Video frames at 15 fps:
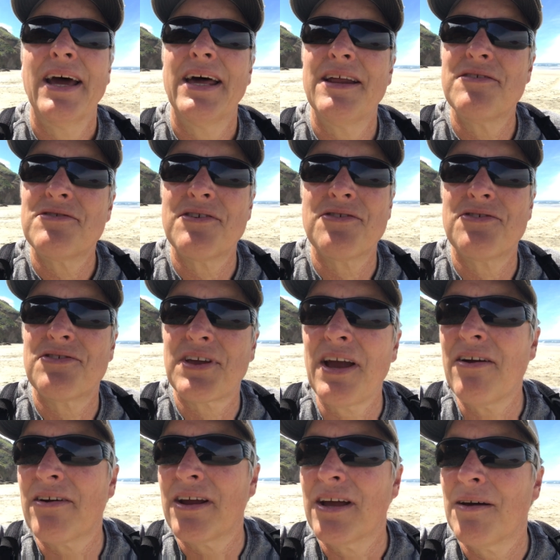And it's just
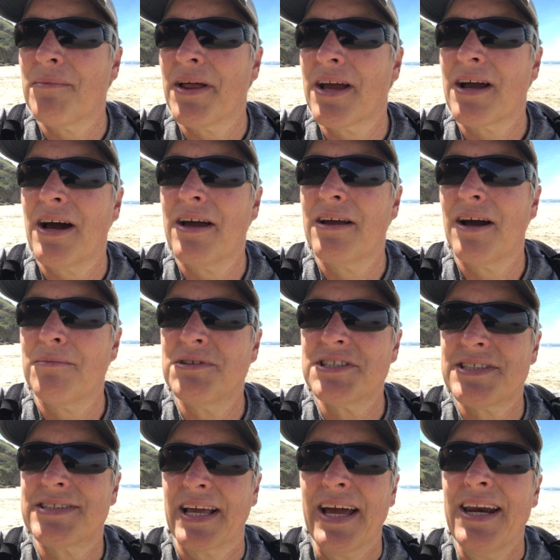scary. I'm like I, I'm
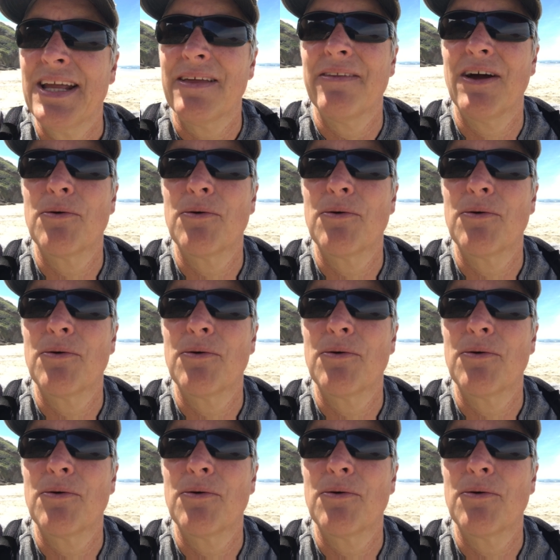just standing